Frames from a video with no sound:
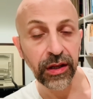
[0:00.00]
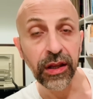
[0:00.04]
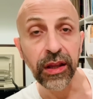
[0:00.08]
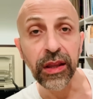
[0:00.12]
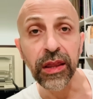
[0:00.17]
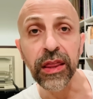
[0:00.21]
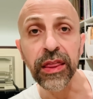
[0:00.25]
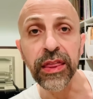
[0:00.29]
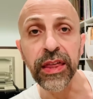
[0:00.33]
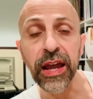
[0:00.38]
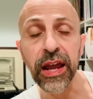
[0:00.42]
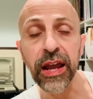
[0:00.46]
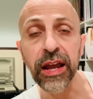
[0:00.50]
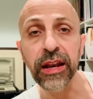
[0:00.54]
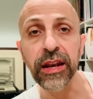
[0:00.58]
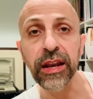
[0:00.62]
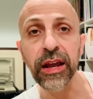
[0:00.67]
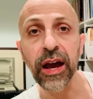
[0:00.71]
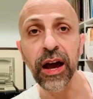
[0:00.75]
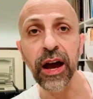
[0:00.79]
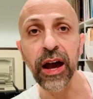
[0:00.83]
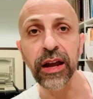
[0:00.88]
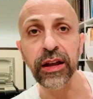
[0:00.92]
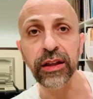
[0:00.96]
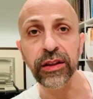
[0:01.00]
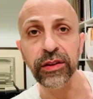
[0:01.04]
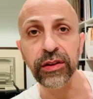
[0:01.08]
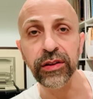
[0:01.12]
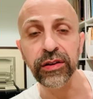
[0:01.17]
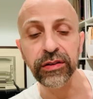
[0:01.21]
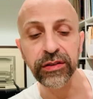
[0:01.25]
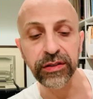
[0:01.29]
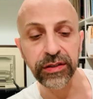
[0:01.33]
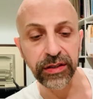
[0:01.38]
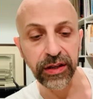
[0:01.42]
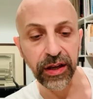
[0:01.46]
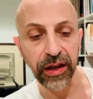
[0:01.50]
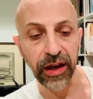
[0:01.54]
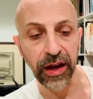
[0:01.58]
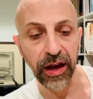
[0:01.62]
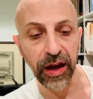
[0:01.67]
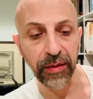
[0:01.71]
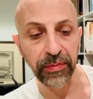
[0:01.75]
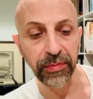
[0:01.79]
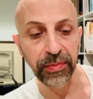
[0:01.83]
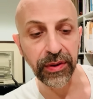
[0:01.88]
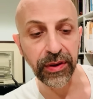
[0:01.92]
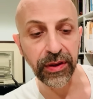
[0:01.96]
Then I looked
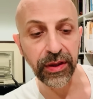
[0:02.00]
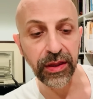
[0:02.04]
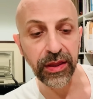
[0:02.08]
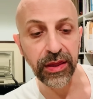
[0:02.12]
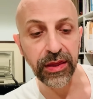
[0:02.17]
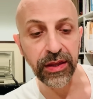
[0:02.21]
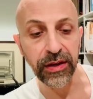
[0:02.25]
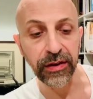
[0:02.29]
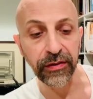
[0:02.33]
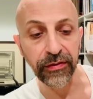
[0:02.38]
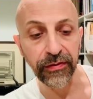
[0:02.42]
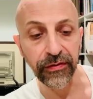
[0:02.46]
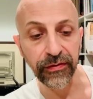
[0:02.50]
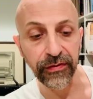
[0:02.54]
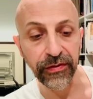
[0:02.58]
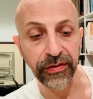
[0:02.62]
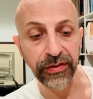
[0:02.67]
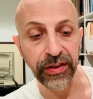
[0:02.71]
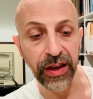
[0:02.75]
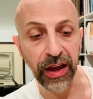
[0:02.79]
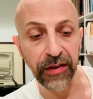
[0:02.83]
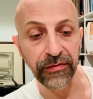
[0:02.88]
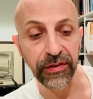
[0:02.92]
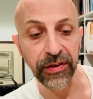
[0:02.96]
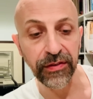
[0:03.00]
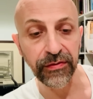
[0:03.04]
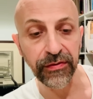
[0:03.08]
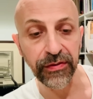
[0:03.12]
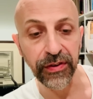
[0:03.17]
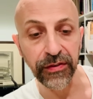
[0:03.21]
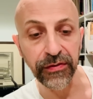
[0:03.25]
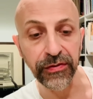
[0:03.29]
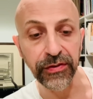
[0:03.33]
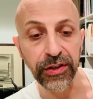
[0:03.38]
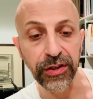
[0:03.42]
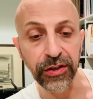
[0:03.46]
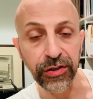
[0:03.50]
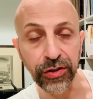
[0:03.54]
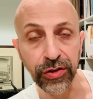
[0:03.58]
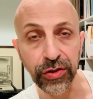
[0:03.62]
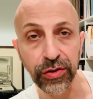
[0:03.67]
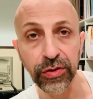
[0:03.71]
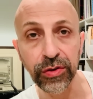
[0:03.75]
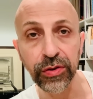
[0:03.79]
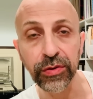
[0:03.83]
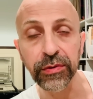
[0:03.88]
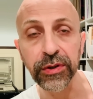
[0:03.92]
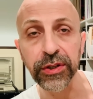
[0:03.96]
up the
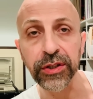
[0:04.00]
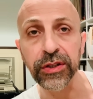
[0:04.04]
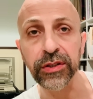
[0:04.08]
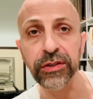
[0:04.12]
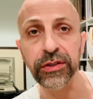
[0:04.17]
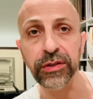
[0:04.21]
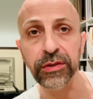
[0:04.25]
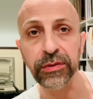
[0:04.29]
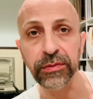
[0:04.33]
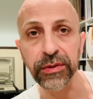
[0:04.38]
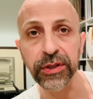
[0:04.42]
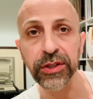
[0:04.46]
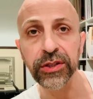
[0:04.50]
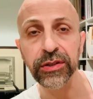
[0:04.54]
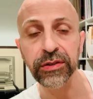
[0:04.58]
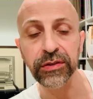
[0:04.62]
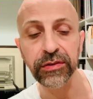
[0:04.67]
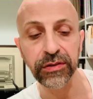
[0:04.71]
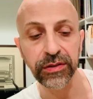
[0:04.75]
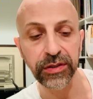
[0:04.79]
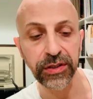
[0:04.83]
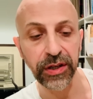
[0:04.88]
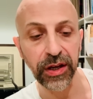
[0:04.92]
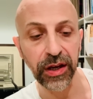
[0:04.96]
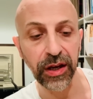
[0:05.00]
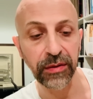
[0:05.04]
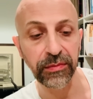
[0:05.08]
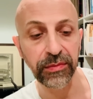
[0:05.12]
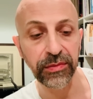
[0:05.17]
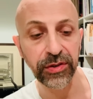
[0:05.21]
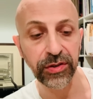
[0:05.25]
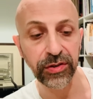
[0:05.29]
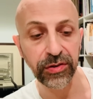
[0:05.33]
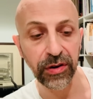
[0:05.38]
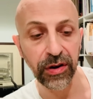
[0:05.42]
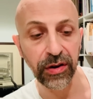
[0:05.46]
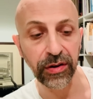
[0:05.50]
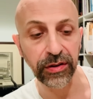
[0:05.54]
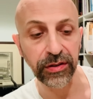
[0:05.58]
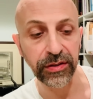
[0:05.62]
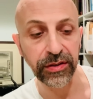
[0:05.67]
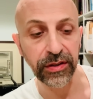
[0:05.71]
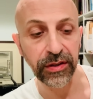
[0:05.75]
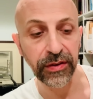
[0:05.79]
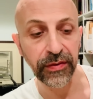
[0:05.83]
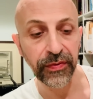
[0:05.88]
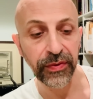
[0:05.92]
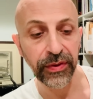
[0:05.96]
752, which is the original time
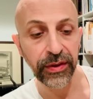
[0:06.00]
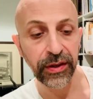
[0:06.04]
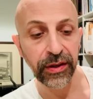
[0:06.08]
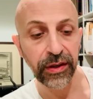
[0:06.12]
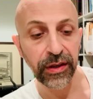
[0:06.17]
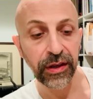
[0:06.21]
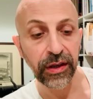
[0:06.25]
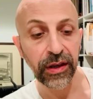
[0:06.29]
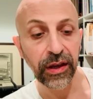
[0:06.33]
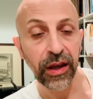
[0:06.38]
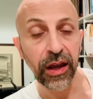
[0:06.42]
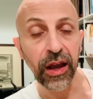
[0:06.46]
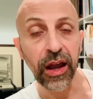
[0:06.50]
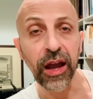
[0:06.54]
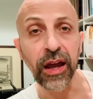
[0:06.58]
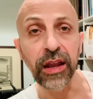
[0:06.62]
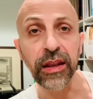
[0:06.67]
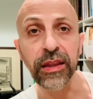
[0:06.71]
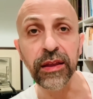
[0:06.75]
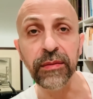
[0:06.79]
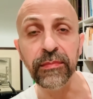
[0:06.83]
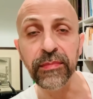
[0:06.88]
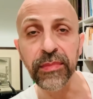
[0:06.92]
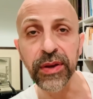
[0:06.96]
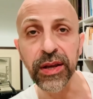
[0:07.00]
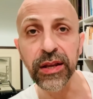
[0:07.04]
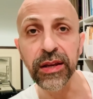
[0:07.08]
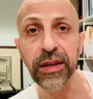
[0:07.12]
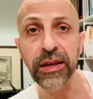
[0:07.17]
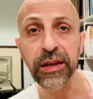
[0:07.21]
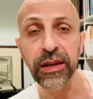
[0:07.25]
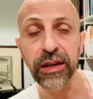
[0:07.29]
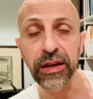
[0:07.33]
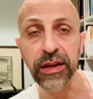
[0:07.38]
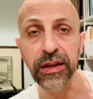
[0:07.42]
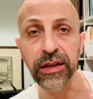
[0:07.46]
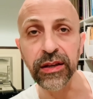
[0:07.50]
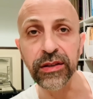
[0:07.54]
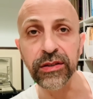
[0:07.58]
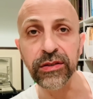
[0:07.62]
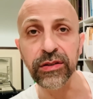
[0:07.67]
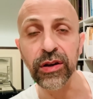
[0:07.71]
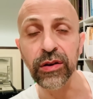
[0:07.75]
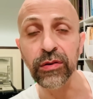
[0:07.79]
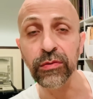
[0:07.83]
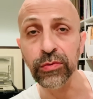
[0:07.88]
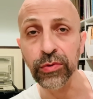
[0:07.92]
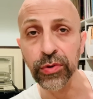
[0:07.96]
Strong's, and the meaning is
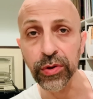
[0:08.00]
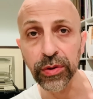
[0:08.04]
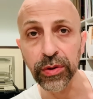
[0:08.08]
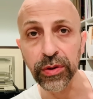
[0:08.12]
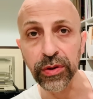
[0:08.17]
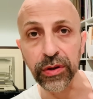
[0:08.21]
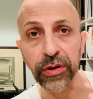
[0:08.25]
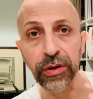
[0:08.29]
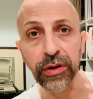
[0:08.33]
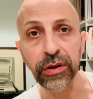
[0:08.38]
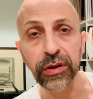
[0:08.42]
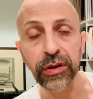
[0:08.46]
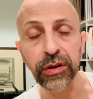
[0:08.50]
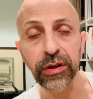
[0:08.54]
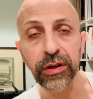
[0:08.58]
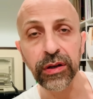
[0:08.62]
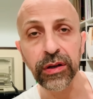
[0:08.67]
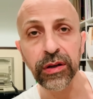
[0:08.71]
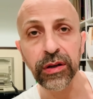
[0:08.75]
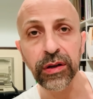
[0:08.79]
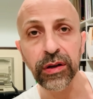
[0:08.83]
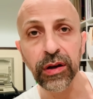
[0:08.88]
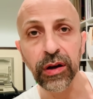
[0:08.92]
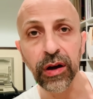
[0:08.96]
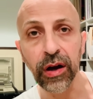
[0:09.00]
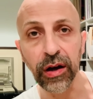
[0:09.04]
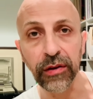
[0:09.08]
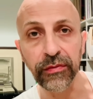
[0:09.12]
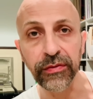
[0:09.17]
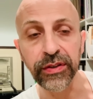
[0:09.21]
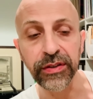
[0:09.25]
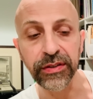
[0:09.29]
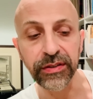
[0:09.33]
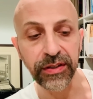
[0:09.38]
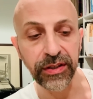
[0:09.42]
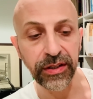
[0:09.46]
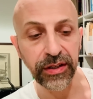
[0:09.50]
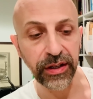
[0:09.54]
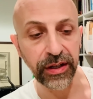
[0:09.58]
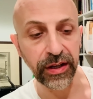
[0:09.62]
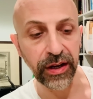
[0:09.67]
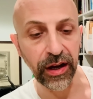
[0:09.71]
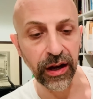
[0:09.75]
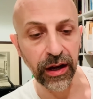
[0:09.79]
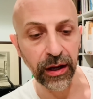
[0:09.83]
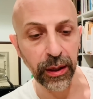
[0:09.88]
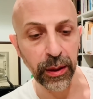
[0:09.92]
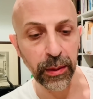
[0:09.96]
ruler of the
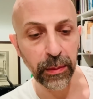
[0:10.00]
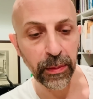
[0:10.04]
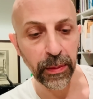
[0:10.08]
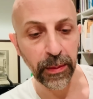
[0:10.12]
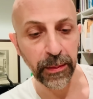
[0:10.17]
synagogue.